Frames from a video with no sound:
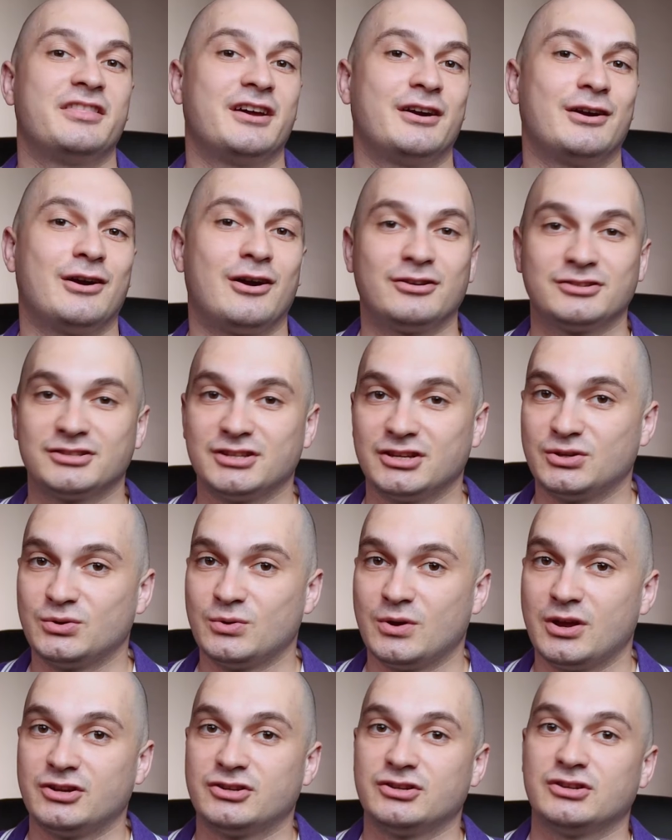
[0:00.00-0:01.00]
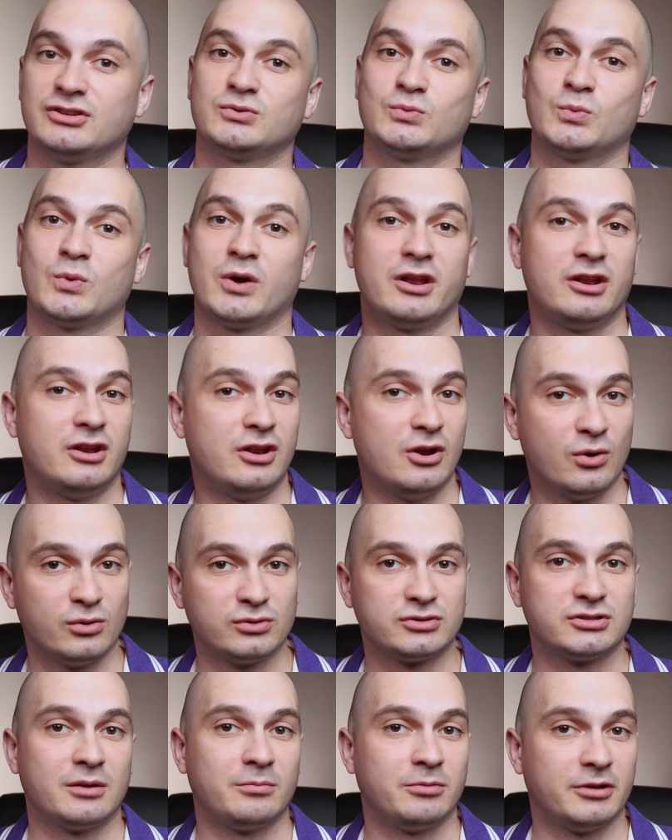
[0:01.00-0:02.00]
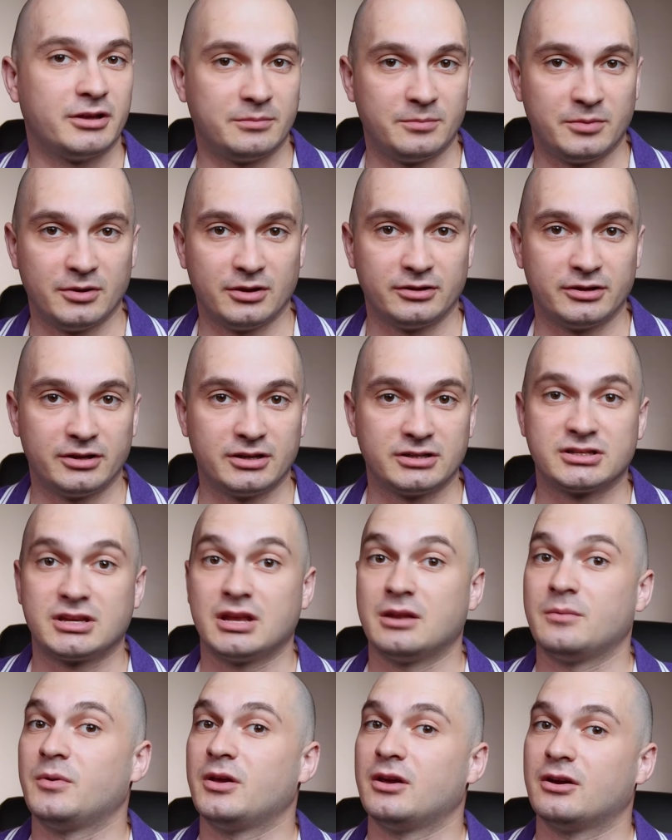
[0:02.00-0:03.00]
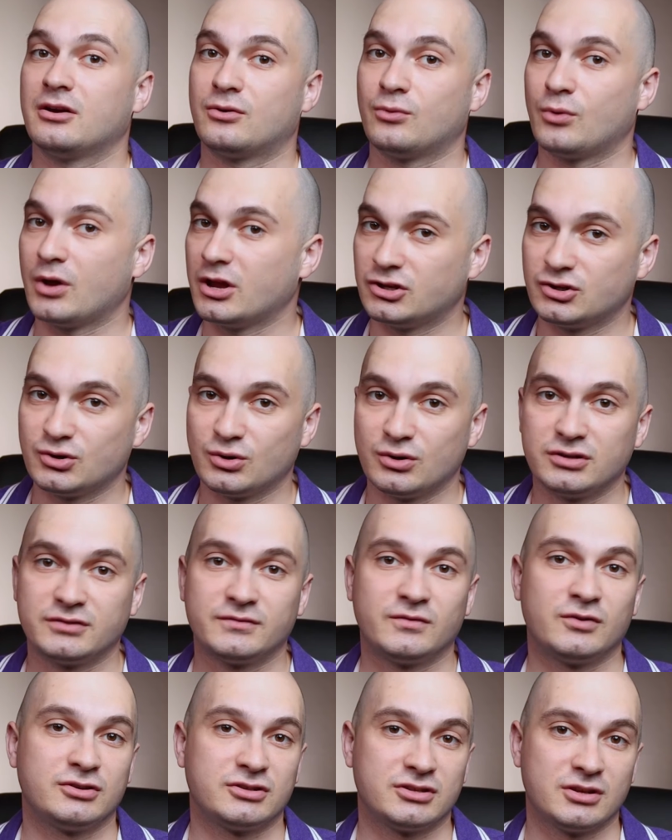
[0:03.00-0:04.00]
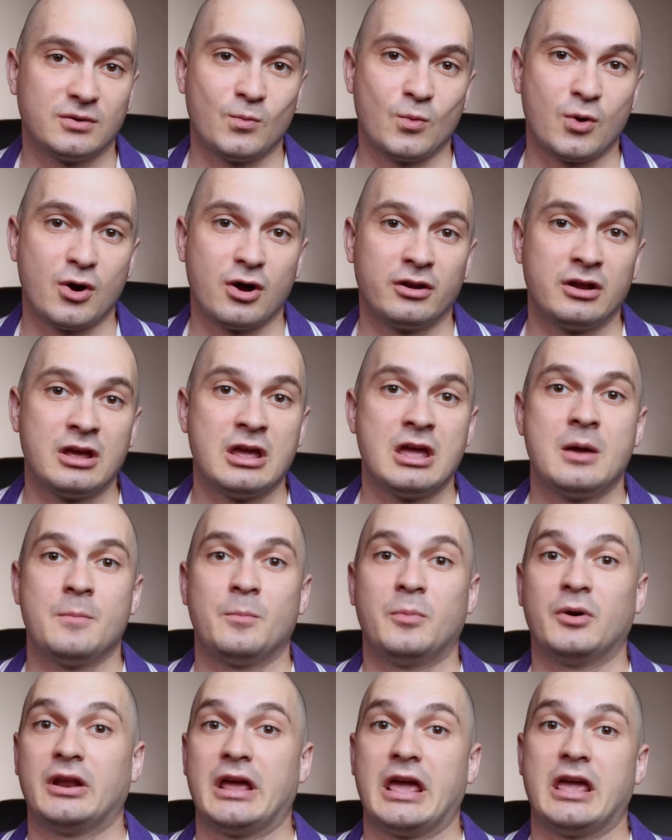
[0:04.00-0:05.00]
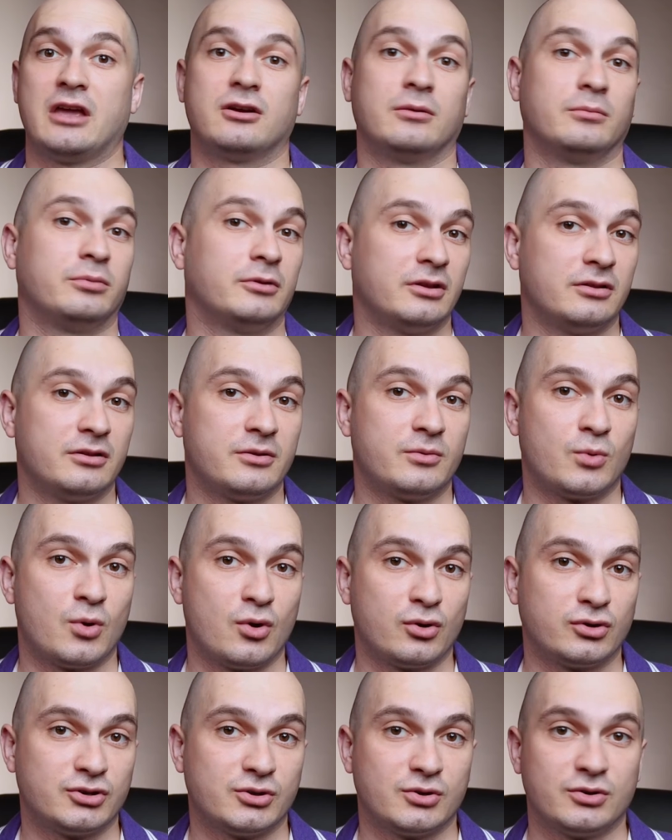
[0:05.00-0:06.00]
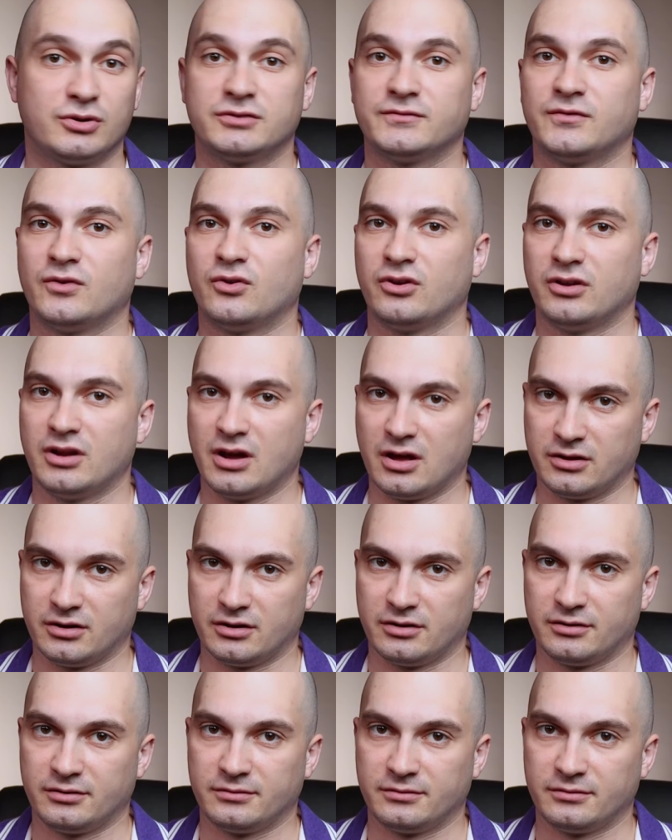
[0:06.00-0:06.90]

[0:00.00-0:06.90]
There are situations when no sublet buildings can be a great choice for someone, but a completely wrong choice for another.